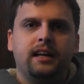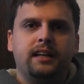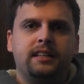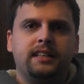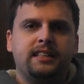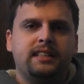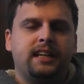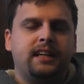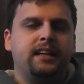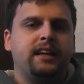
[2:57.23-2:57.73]

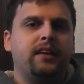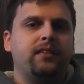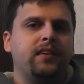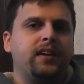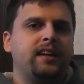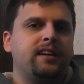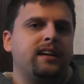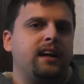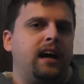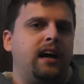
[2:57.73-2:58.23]
decided to give
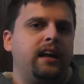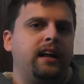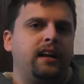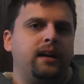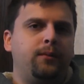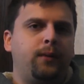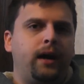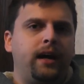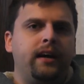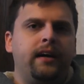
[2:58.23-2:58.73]
it a shot
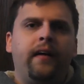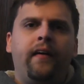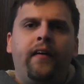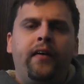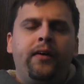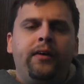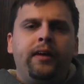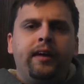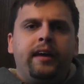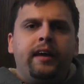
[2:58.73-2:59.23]
anyway.
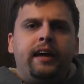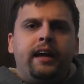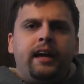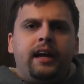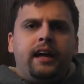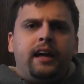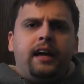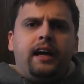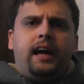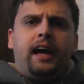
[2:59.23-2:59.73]

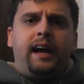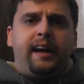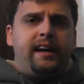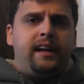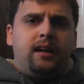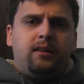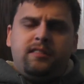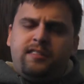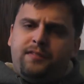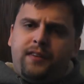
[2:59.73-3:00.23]

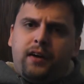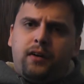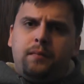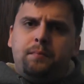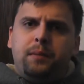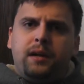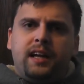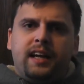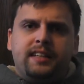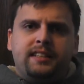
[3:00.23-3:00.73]
And I was
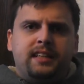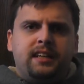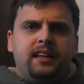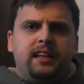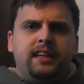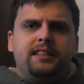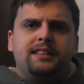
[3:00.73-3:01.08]
very pleasantly